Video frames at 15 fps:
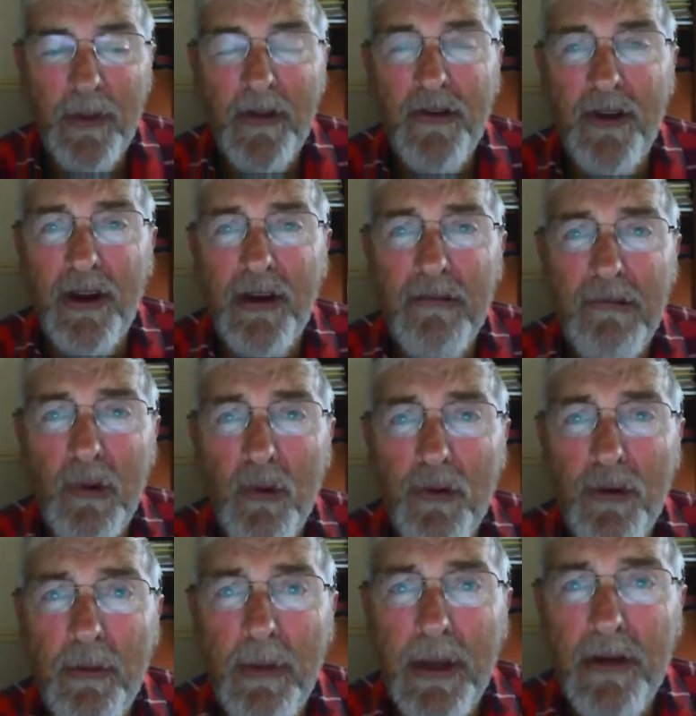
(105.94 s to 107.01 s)
the gender rules
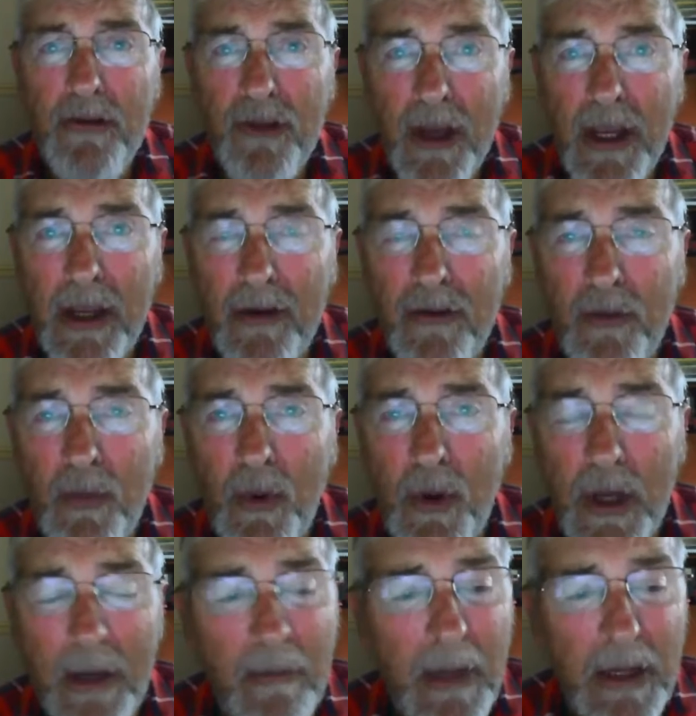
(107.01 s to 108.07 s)
had been changed, and we'll
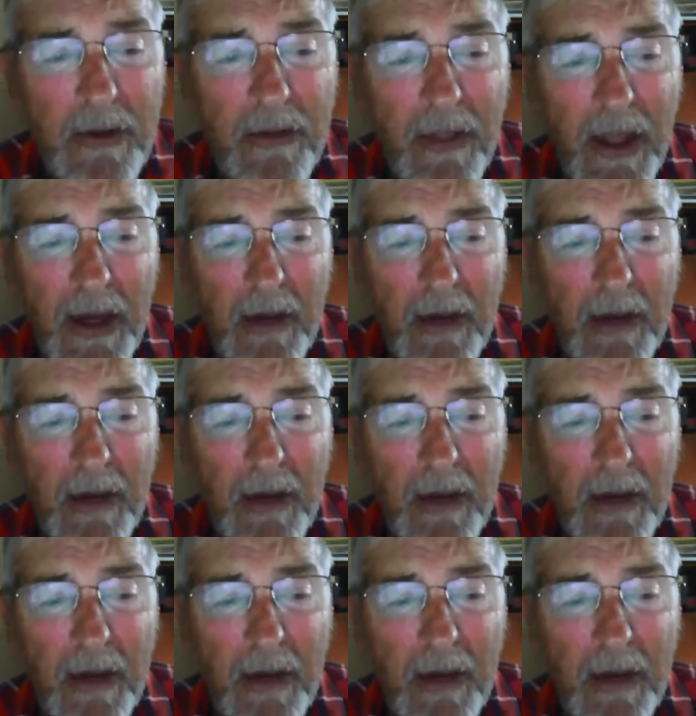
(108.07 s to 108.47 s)
come back to that